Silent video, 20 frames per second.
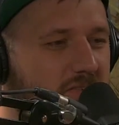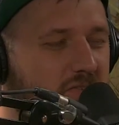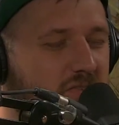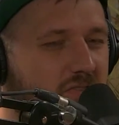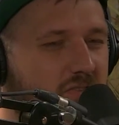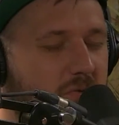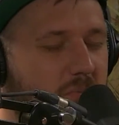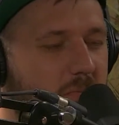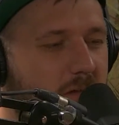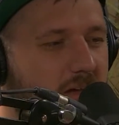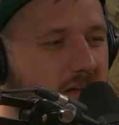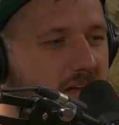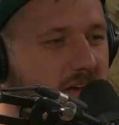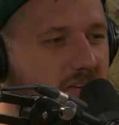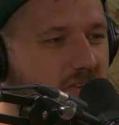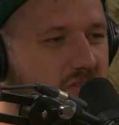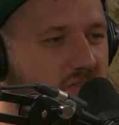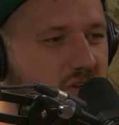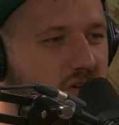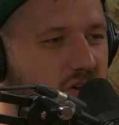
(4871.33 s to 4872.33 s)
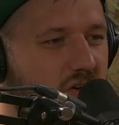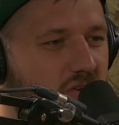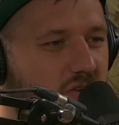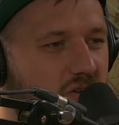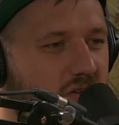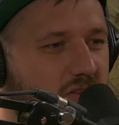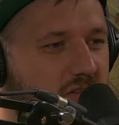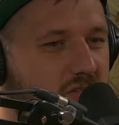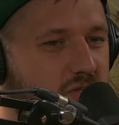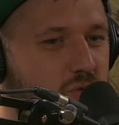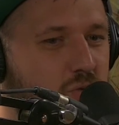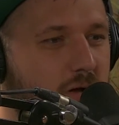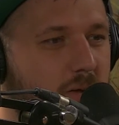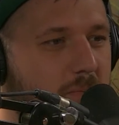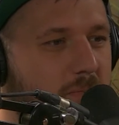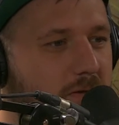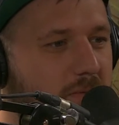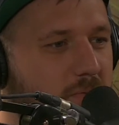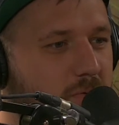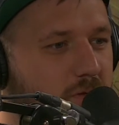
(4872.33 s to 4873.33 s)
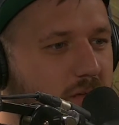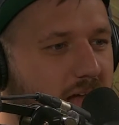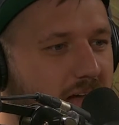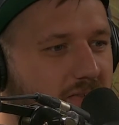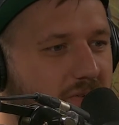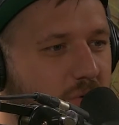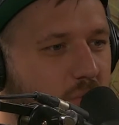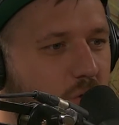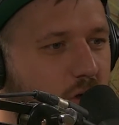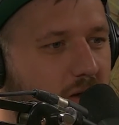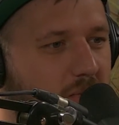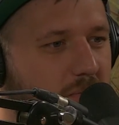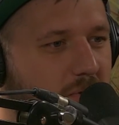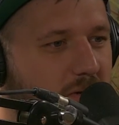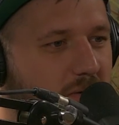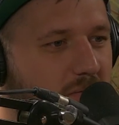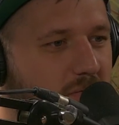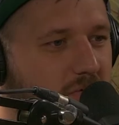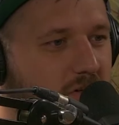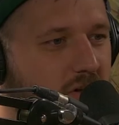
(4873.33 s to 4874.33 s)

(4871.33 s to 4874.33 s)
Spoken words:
You're making us all look. This is why people laugh at white people.